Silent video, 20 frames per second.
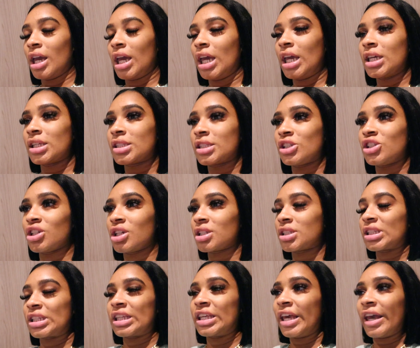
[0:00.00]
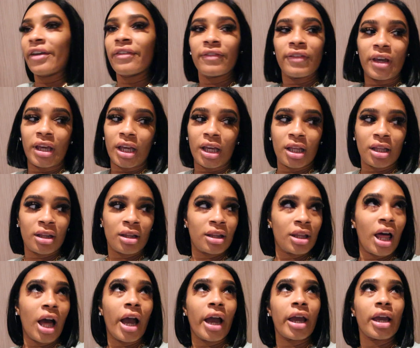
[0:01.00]
It's just
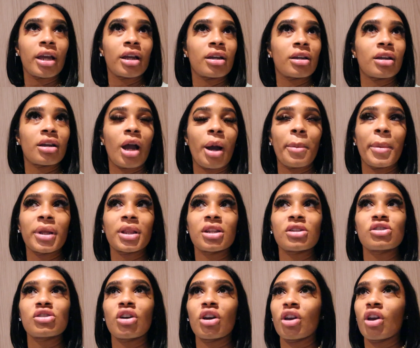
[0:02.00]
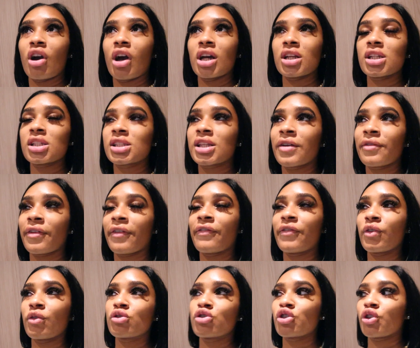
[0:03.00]
giving. Like, I'm about to show y'all. It's just giving
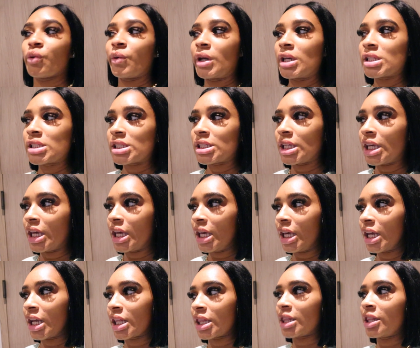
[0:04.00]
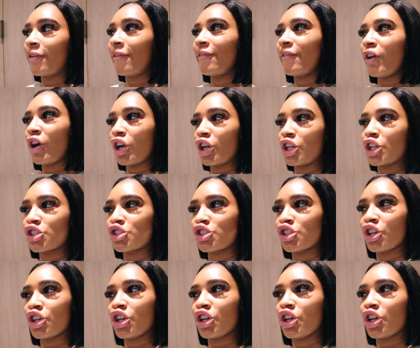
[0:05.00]
futuristic, the
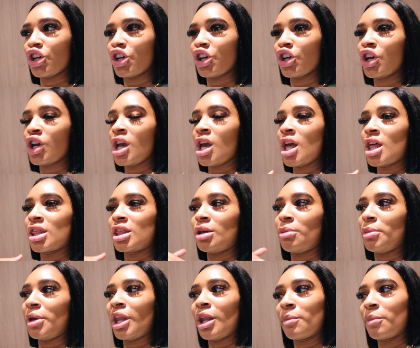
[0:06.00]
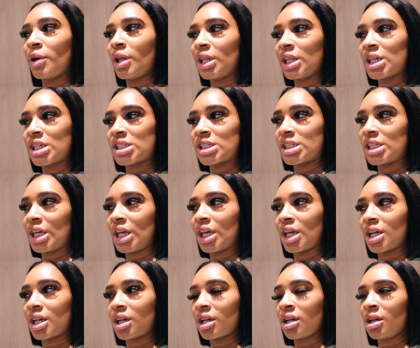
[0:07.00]
furniture, the
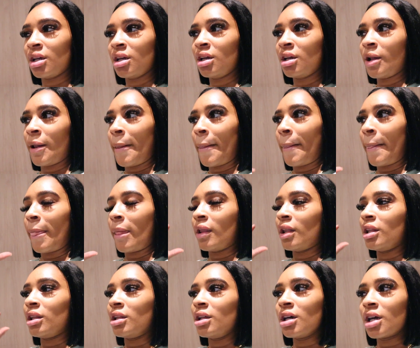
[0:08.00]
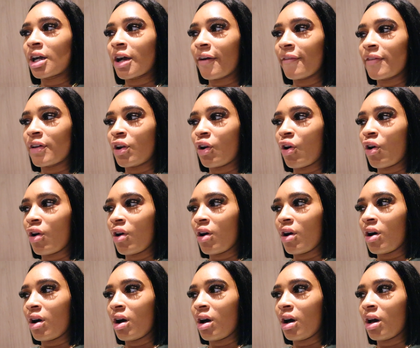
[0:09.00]
minimalistic look of it
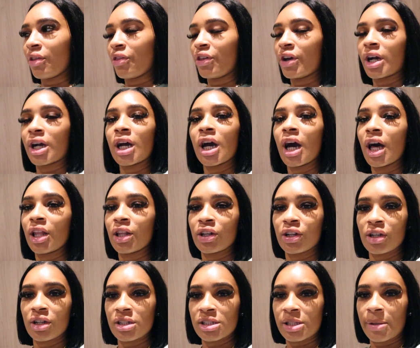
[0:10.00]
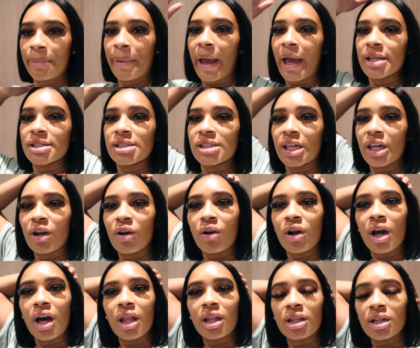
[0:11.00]
all, the colors, the pastel
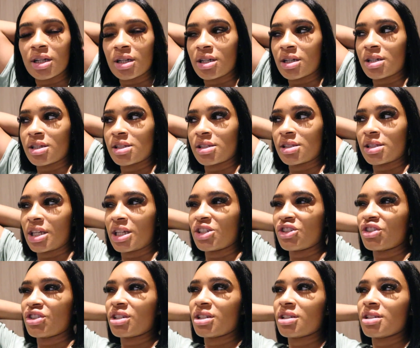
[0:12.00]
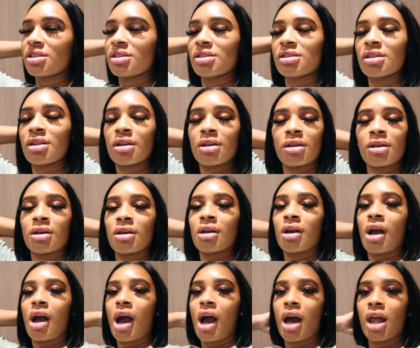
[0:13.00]
colors. It's just,
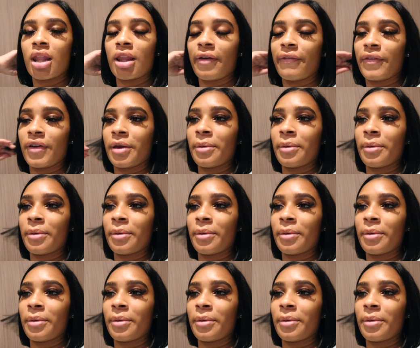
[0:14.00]
I love